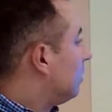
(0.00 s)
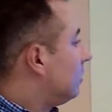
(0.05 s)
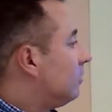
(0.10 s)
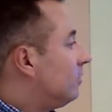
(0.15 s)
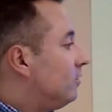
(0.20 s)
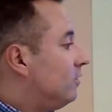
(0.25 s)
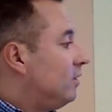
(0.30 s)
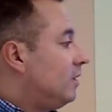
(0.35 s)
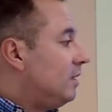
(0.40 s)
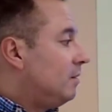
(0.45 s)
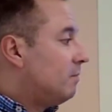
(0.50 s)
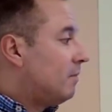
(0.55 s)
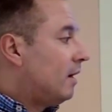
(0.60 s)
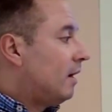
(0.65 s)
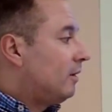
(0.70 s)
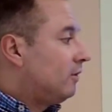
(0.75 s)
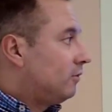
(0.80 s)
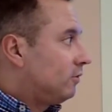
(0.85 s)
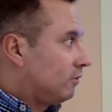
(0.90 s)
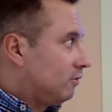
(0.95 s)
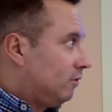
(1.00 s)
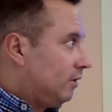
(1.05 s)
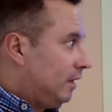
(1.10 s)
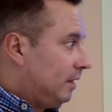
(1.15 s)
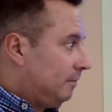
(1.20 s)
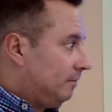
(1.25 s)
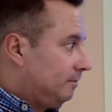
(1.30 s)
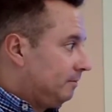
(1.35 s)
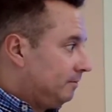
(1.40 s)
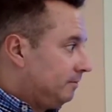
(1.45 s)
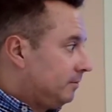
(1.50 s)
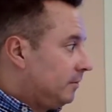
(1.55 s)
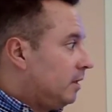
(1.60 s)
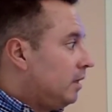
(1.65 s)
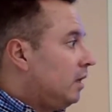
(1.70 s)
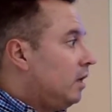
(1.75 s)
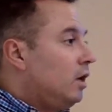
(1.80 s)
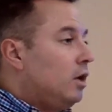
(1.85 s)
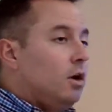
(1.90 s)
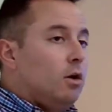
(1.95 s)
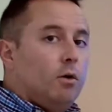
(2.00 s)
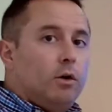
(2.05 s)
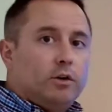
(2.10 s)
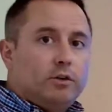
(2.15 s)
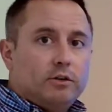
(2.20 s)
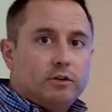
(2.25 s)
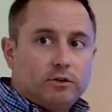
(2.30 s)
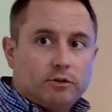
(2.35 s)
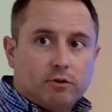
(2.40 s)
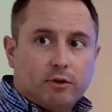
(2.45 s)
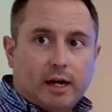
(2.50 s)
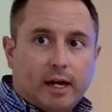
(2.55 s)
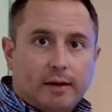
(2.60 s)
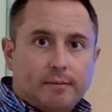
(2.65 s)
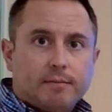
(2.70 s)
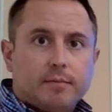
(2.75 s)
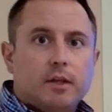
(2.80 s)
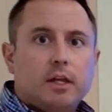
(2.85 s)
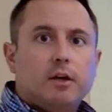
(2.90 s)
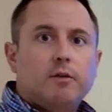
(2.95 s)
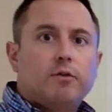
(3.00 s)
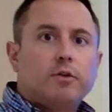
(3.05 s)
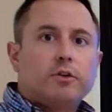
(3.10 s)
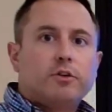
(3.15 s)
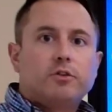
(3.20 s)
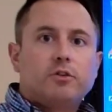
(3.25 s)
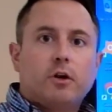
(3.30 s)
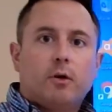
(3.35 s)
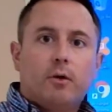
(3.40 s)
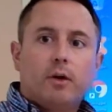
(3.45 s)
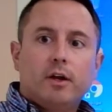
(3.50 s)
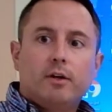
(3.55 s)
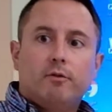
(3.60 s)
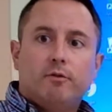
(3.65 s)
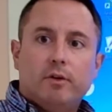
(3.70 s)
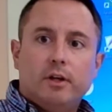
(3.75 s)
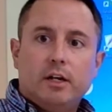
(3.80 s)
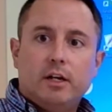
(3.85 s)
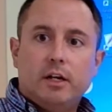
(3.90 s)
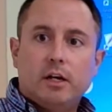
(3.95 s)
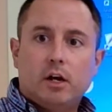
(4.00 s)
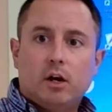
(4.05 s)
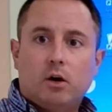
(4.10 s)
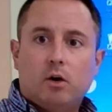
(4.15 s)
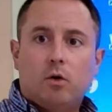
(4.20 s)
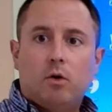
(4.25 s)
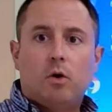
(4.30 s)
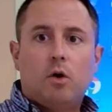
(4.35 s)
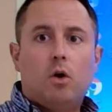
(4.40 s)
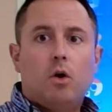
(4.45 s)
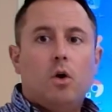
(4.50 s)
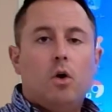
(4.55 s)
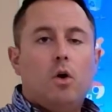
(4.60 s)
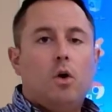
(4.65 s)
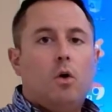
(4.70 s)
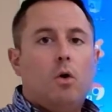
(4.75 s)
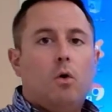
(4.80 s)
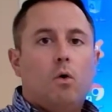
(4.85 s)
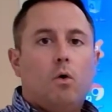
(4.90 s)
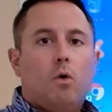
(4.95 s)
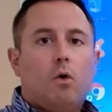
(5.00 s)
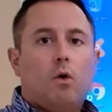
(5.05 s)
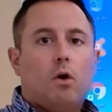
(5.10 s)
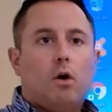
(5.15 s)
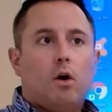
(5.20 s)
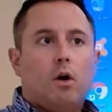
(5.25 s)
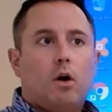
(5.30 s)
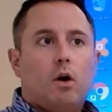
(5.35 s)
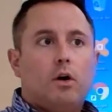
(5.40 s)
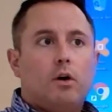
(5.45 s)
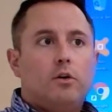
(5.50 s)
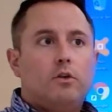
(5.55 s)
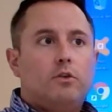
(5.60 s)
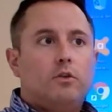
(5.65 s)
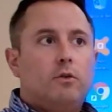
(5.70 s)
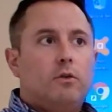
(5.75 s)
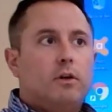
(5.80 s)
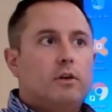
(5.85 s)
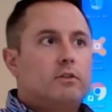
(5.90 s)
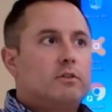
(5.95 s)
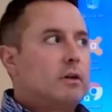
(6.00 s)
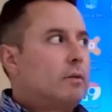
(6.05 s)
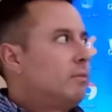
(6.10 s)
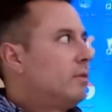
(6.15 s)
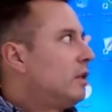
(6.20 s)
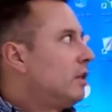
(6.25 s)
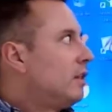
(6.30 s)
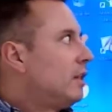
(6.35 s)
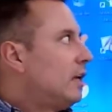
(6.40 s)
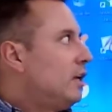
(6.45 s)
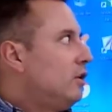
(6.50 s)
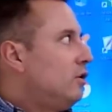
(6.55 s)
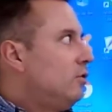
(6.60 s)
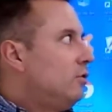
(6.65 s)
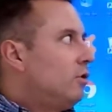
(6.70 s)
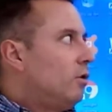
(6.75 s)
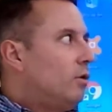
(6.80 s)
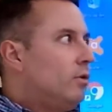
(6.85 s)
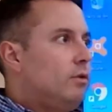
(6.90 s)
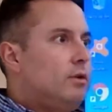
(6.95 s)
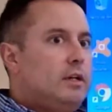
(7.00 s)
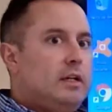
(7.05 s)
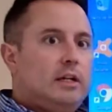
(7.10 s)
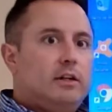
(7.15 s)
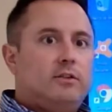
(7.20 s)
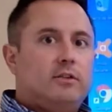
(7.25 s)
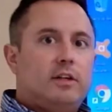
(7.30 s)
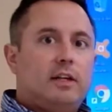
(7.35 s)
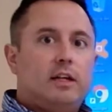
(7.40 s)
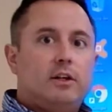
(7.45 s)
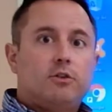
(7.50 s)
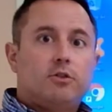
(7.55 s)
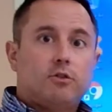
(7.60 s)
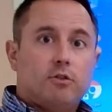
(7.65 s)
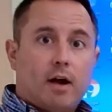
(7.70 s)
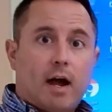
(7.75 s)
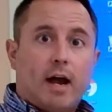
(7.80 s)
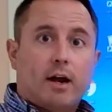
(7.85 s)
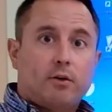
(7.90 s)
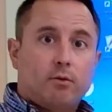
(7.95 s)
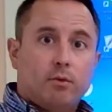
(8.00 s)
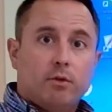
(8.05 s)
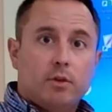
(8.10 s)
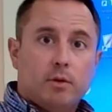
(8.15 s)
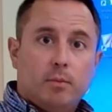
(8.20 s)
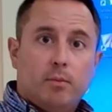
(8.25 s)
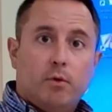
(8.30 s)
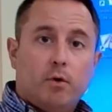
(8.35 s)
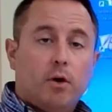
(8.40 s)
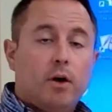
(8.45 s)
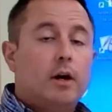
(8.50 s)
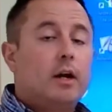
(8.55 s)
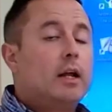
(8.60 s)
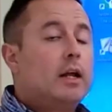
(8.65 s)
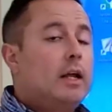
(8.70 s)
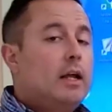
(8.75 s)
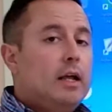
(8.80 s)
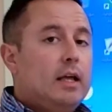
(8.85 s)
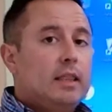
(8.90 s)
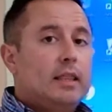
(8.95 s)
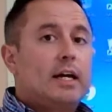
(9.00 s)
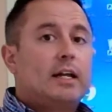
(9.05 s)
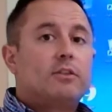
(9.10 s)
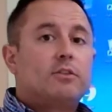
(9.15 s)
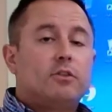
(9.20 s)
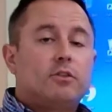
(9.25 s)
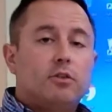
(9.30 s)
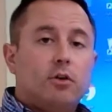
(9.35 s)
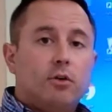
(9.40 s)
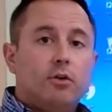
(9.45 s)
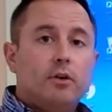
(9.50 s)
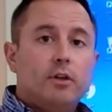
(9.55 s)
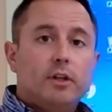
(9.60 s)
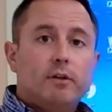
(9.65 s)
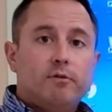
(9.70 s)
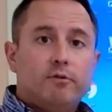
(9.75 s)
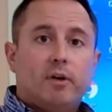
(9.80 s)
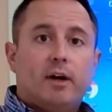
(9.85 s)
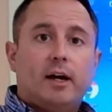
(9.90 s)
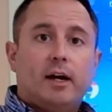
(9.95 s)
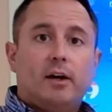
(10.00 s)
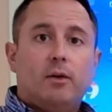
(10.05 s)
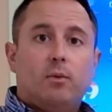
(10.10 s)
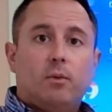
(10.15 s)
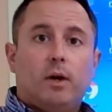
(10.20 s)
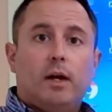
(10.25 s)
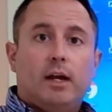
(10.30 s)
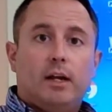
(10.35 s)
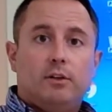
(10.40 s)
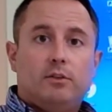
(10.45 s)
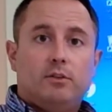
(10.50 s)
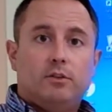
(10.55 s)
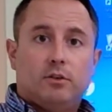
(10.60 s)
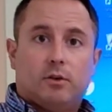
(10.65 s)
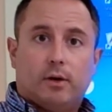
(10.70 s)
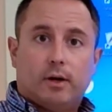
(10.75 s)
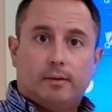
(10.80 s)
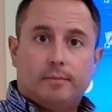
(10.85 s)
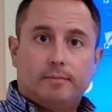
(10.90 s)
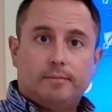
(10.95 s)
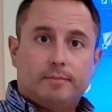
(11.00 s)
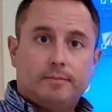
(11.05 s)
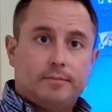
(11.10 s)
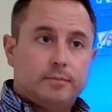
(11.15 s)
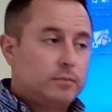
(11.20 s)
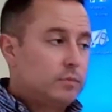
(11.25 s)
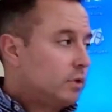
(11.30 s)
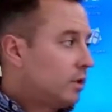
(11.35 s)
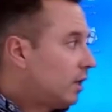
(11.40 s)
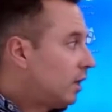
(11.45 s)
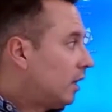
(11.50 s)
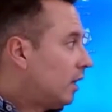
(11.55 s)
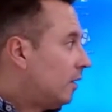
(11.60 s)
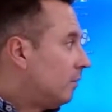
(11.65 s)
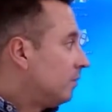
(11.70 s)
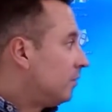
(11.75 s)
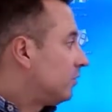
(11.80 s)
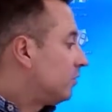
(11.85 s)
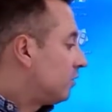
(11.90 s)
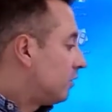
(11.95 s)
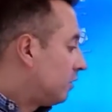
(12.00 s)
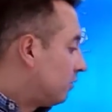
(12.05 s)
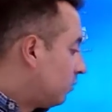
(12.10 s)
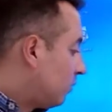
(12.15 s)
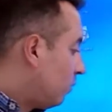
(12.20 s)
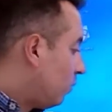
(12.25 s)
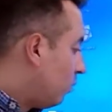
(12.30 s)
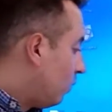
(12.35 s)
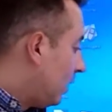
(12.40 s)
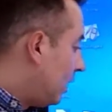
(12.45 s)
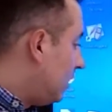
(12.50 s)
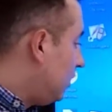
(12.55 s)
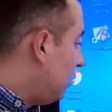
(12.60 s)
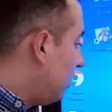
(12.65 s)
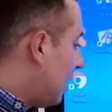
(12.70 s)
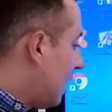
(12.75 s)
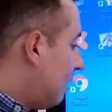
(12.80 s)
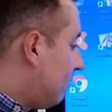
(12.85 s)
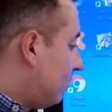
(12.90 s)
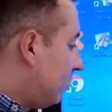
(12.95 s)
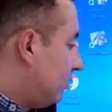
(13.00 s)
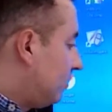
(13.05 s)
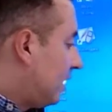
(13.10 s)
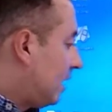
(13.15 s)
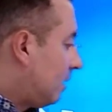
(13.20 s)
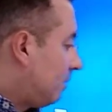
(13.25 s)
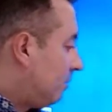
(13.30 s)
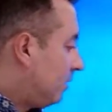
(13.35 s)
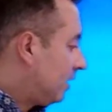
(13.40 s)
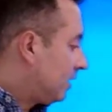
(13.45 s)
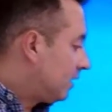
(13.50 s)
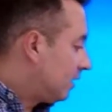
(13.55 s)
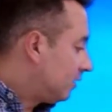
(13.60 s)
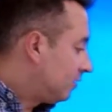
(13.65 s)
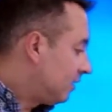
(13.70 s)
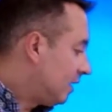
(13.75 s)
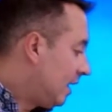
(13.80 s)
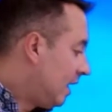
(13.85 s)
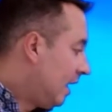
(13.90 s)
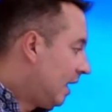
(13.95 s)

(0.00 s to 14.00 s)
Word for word: can see my screen, which is great. If you're showing a video or doing something that you don't need to interact with the board, that's a totally fine way to do it. Um, so when you have it set up like this,